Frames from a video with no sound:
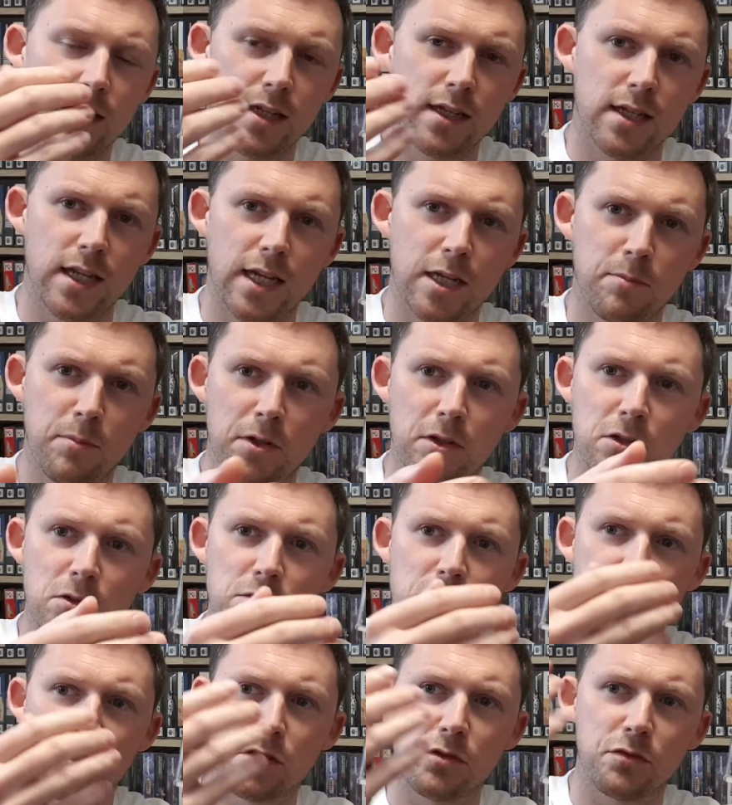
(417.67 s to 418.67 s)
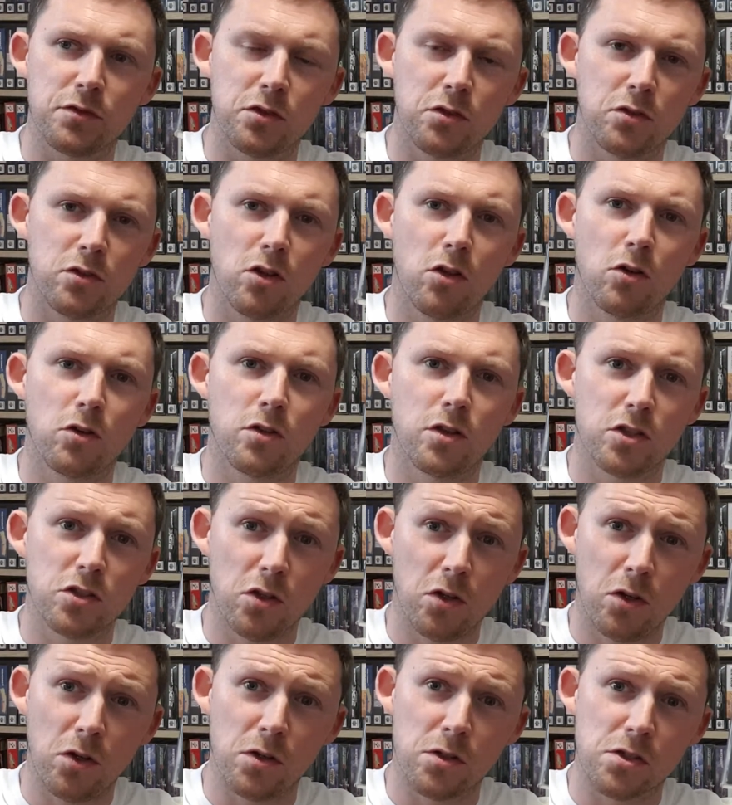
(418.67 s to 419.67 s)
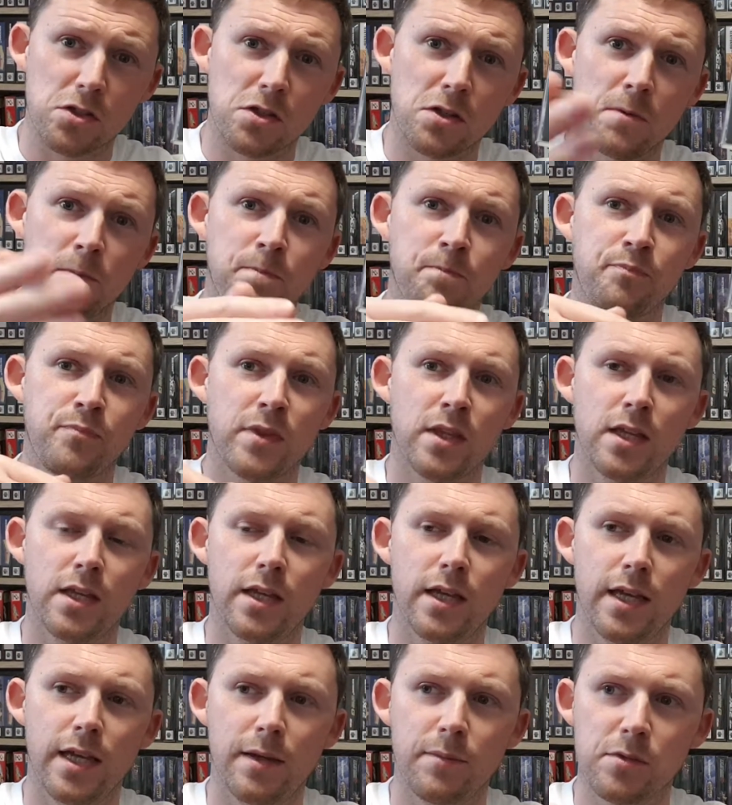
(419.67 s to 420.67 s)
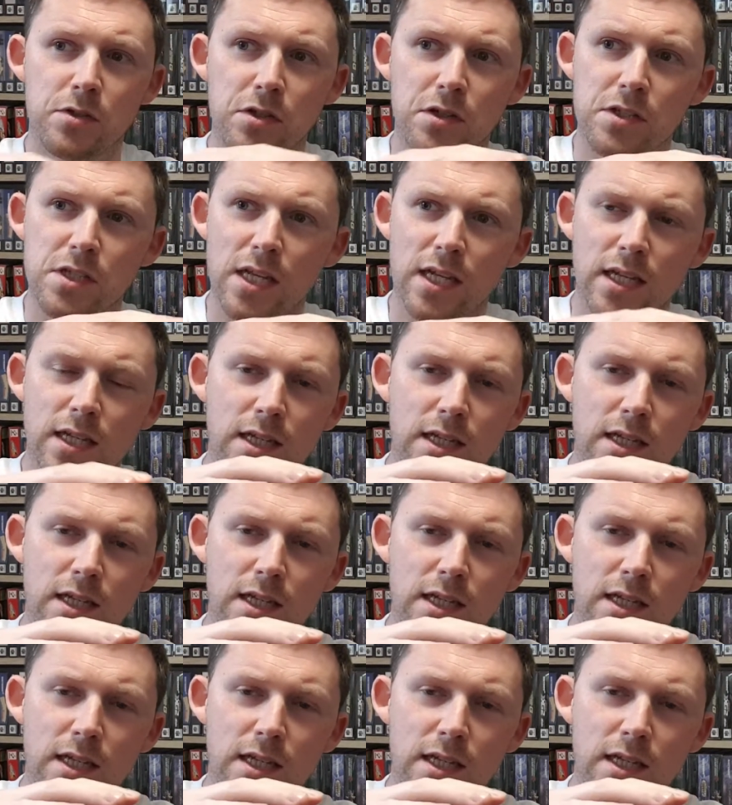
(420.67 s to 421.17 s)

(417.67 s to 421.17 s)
collect balloons and stuff to unlock the doors. So it's like